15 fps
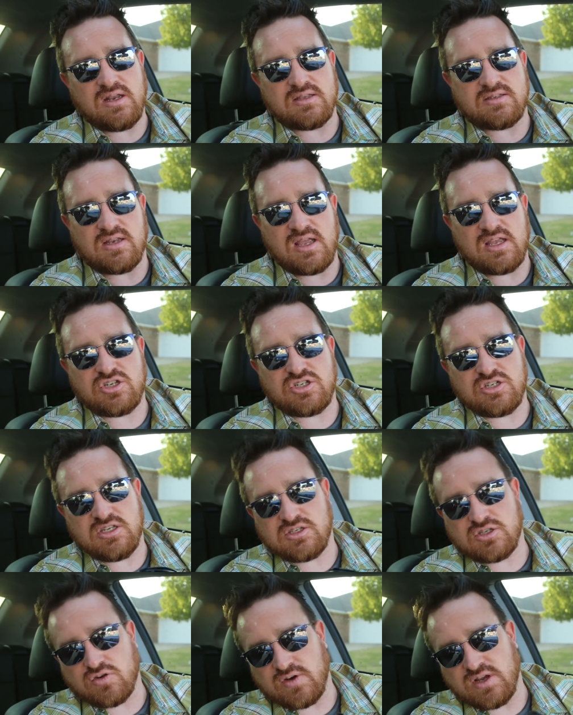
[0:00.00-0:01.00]
It's an HD
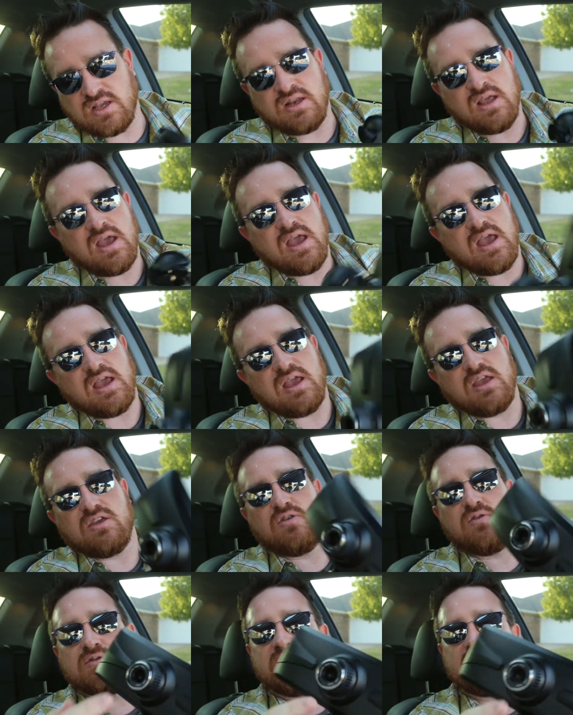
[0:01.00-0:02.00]
screen. It
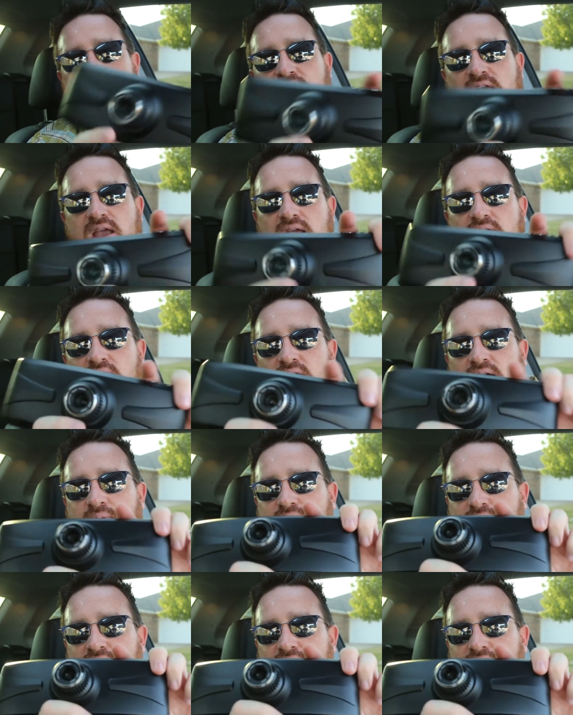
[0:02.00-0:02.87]
uses a